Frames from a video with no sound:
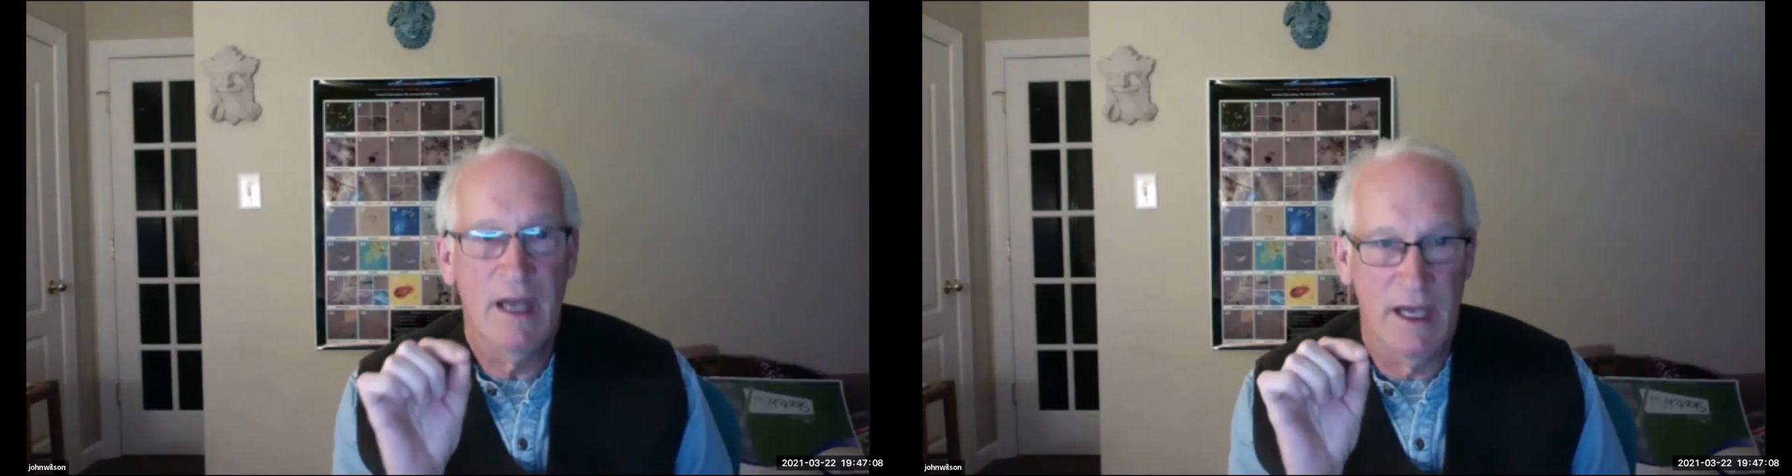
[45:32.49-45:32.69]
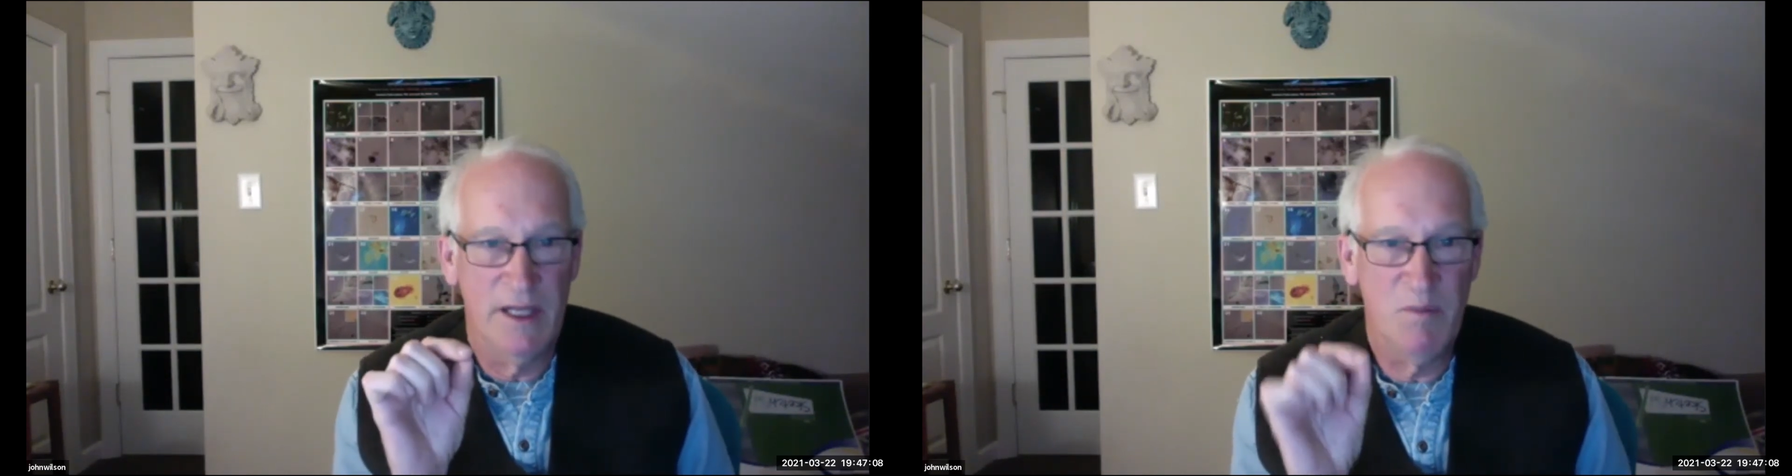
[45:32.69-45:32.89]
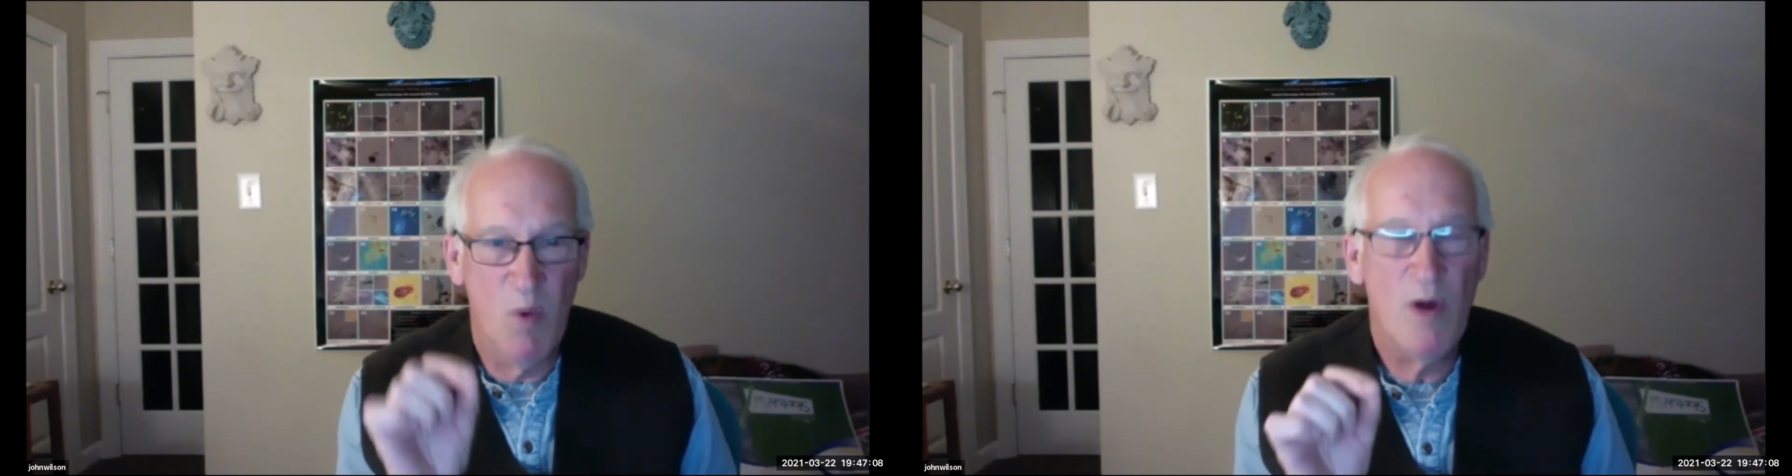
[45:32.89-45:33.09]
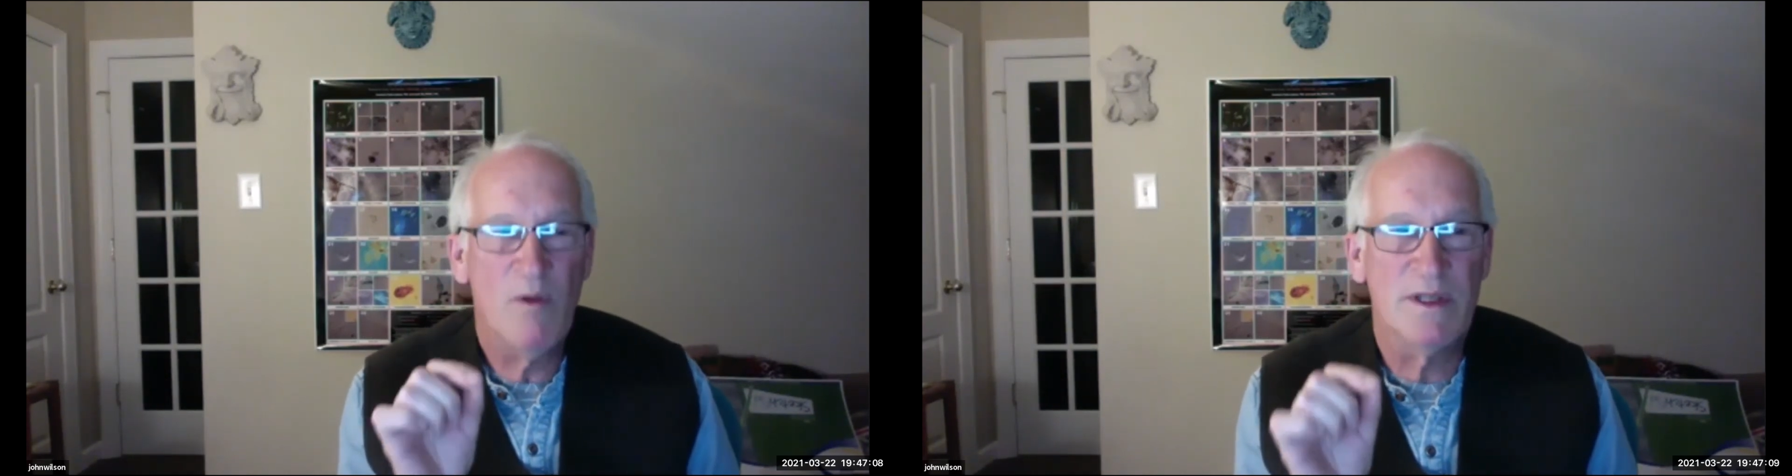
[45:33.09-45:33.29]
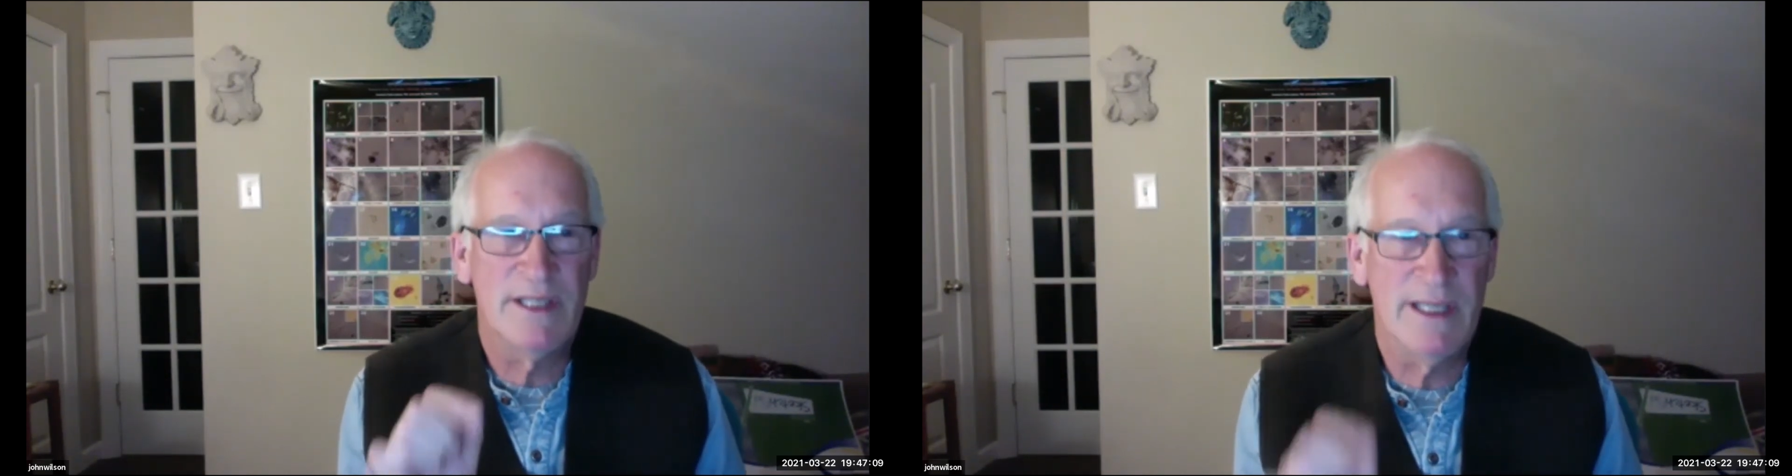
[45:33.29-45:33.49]
is more
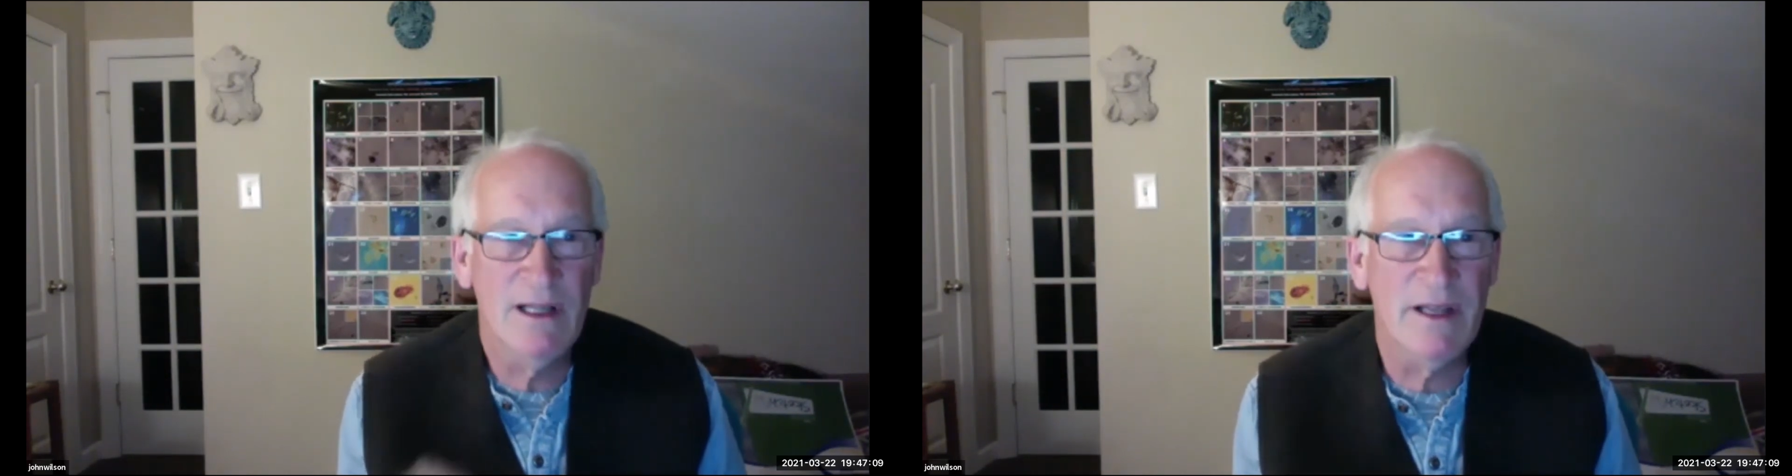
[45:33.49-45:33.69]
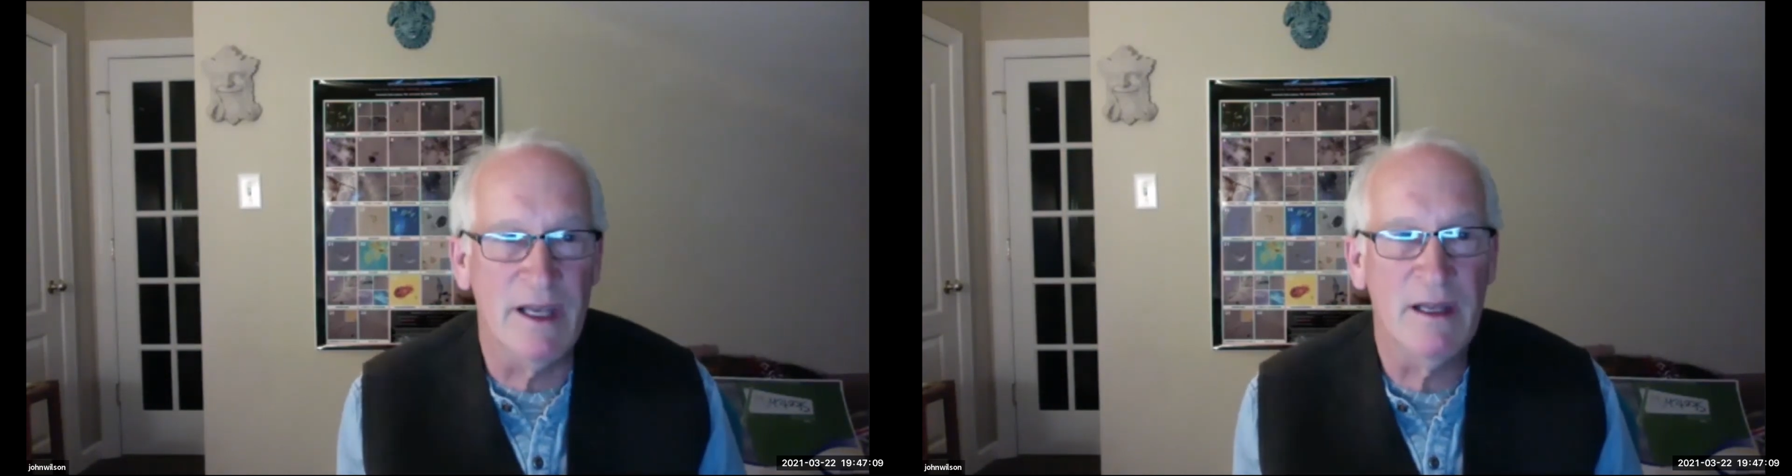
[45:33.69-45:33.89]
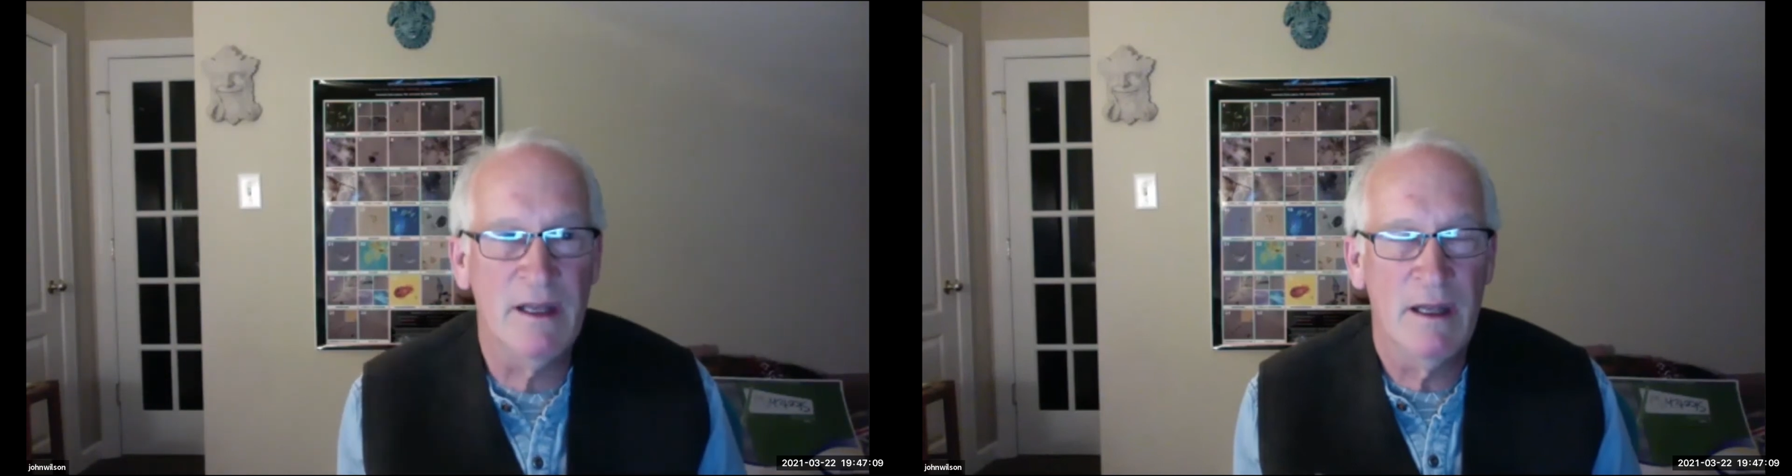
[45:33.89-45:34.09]
resilient